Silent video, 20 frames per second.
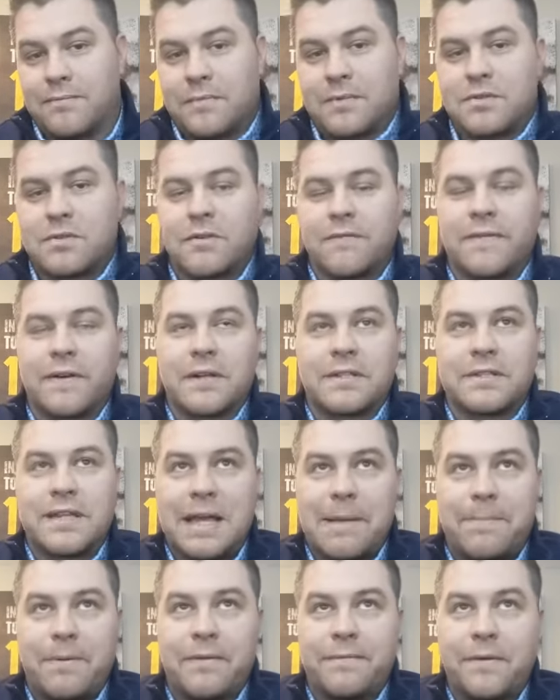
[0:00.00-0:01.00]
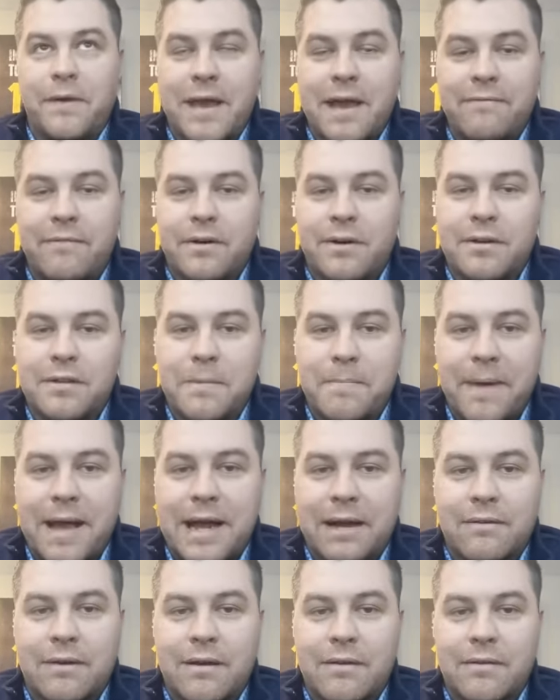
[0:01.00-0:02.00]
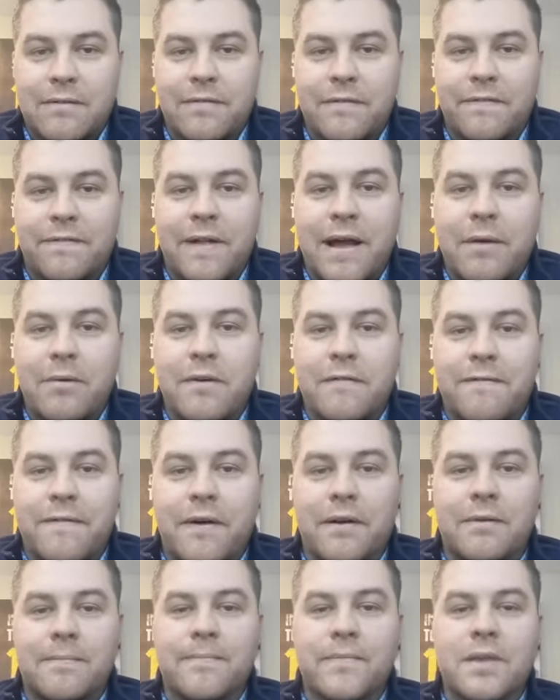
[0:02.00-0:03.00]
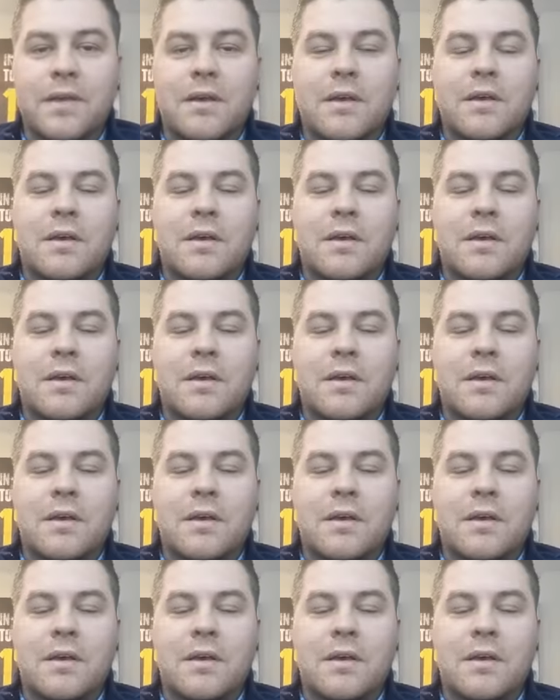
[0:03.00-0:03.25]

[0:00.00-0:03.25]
So for example, if you haven't heard the background of the flywheel funnel,